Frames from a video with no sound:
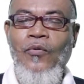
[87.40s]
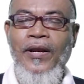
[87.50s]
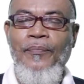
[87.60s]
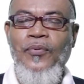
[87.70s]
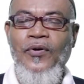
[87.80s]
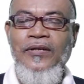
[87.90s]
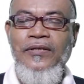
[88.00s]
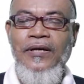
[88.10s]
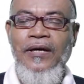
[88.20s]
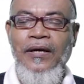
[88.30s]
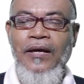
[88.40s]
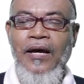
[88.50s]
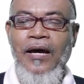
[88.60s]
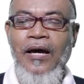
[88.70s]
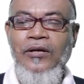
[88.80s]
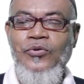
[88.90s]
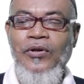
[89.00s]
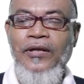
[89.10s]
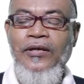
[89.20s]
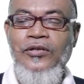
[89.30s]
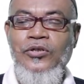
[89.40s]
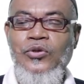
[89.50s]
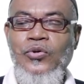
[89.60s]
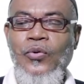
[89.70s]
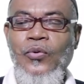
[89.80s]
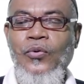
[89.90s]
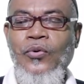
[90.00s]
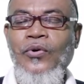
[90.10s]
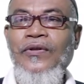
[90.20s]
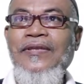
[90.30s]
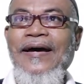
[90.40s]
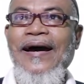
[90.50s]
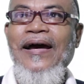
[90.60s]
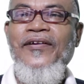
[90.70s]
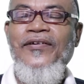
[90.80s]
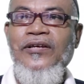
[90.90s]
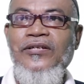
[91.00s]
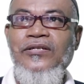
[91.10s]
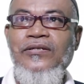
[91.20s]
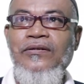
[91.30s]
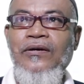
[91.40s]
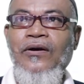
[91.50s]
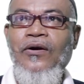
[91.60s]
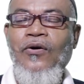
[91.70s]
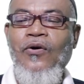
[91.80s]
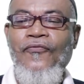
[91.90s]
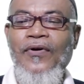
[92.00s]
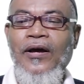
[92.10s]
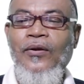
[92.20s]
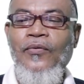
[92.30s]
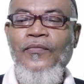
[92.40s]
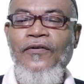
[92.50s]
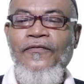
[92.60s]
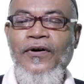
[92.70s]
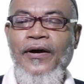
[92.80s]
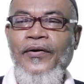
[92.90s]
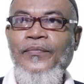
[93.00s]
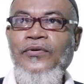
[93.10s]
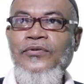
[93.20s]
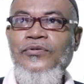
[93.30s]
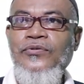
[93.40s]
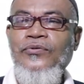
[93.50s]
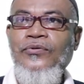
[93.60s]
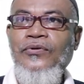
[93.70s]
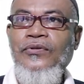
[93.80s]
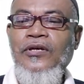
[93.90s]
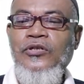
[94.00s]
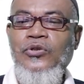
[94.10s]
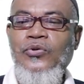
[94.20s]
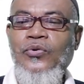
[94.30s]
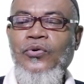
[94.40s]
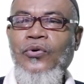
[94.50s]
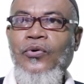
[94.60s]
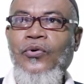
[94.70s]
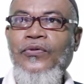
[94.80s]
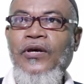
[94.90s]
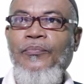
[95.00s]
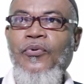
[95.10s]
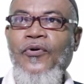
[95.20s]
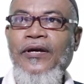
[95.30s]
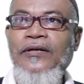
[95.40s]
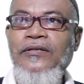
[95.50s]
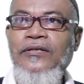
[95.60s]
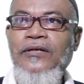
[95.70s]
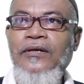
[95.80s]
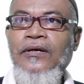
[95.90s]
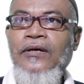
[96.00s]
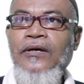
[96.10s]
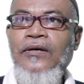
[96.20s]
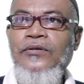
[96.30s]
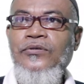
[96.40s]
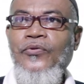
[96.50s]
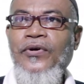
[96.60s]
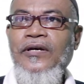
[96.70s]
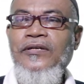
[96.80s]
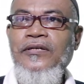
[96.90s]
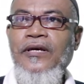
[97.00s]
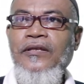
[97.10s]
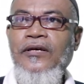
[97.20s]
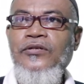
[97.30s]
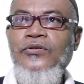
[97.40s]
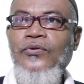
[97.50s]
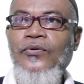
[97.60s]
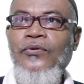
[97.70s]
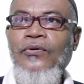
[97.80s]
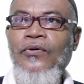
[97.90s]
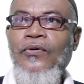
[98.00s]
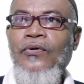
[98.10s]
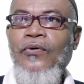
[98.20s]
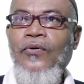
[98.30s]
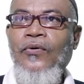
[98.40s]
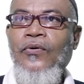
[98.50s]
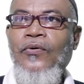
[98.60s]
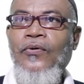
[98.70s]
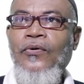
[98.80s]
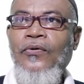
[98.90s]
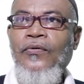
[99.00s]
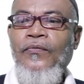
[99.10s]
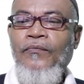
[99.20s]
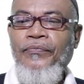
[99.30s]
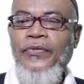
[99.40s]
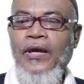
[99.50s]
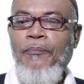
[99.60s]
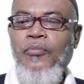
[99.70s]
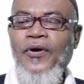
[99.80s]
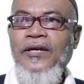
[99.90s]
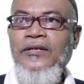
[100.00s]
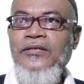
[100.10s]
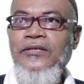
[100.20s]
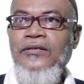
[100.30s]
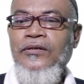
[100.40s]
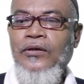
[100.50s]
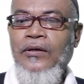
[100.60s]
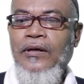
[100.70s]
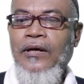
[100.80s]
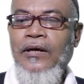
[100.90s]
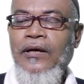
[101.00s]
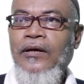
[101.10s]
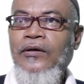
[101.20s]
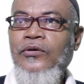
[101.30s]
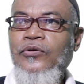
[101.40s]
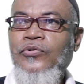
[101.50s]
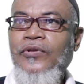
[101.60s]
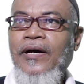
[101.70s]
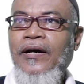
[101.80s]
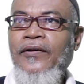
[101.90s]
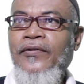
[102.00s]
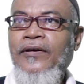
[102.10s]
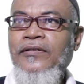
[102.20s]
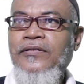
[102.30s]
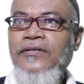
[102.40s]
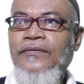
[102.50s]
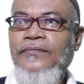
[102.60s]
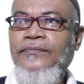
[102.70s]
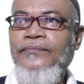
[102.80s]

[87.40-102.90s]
while pointer actually store the address of a normal variable. So they store or they point. So you can say they store or they point to the address